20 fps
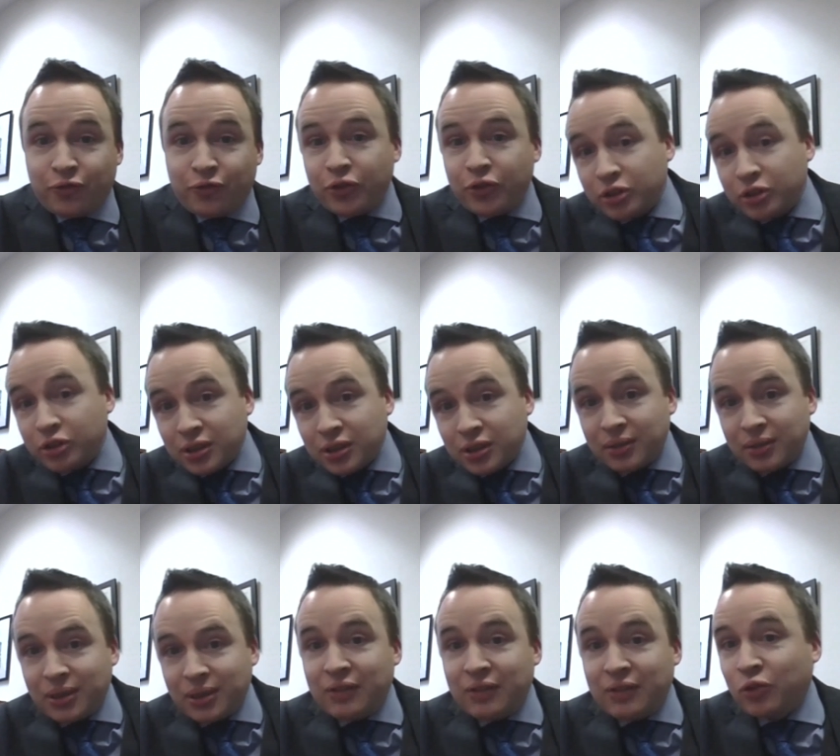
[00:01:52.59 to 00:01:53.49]

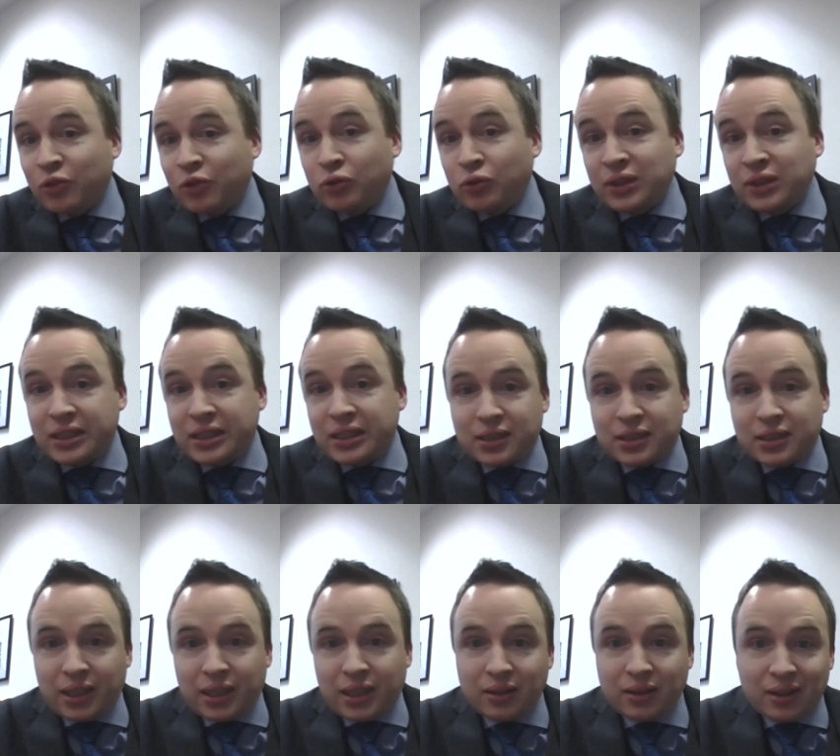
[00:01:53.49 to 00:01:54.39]
Firstly, it involves
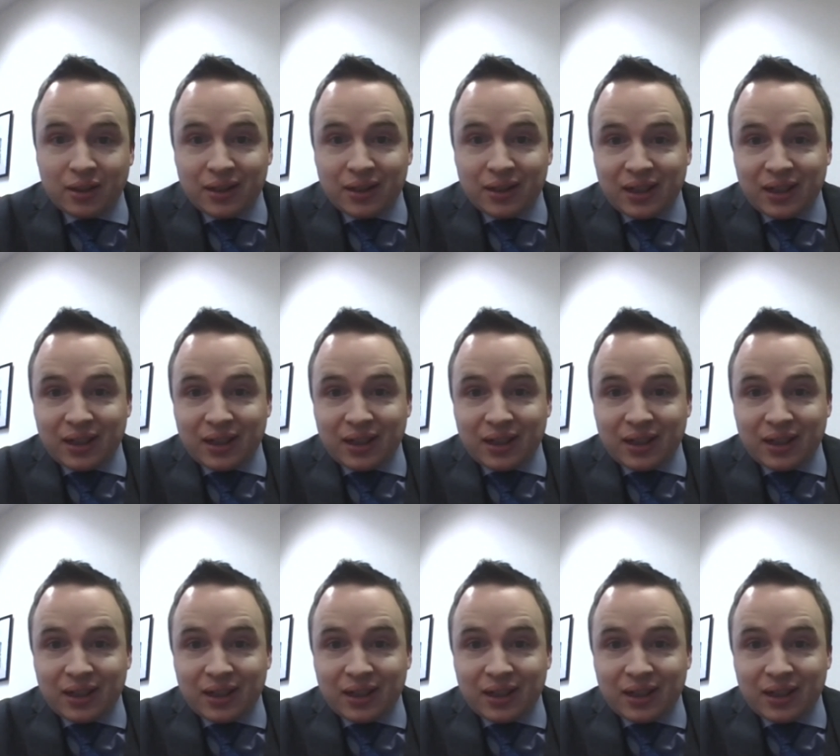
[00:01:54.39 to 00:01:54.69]
listening.